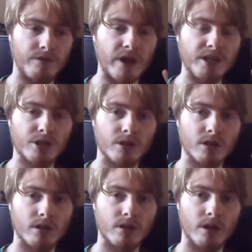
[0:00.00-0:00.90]

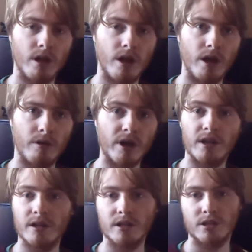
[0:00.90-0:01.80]
facial uh,
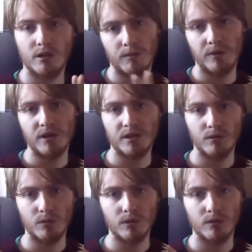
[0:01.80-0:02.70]
recognition companies
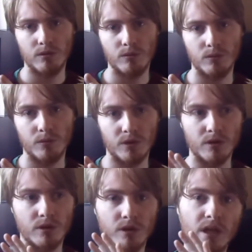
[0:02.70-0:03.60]
that will
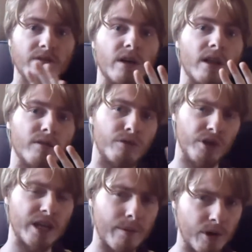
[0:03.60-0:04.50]
that, that give out like
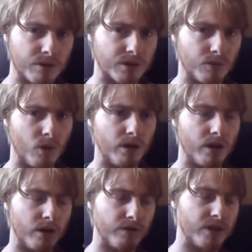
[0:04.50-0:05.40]
free demos and
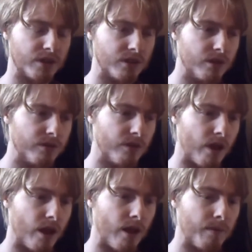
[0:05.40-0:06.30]
whatnot of this stuff.
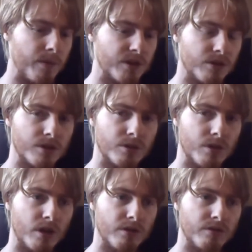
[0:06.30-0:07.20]
Um, and there's also a
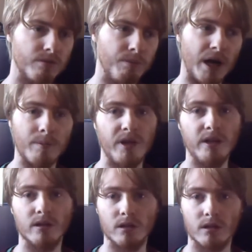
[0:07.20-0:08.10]
lot of
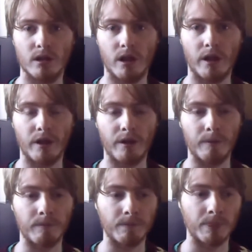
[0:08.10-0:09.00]
bipedal
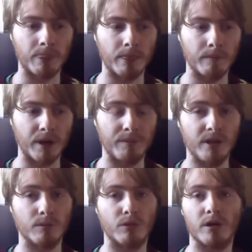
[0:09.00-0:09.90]
um,
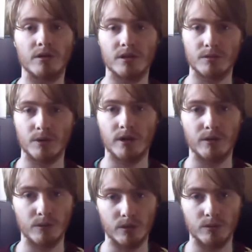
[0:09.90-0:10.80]
bipedal products as well
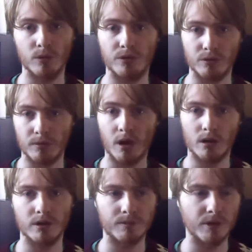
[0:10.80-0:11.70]
that will, will do
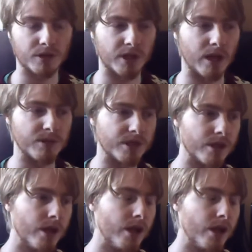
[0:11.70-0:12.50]
markerless motion capture.